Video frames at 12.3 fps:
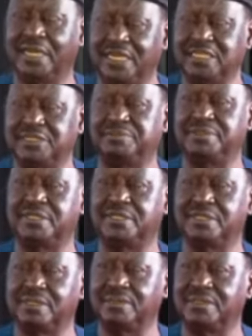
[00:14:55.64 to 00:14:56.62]
the
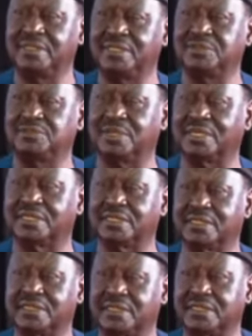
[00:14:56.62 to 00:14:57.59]
high-speed railway
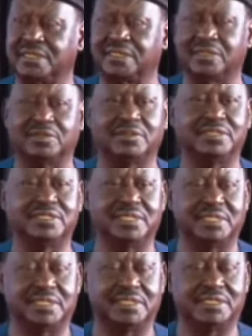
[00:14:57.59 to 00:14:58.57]
networks in the
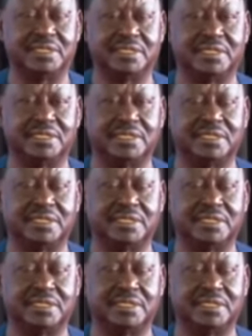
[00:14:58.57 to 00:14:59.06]
continent,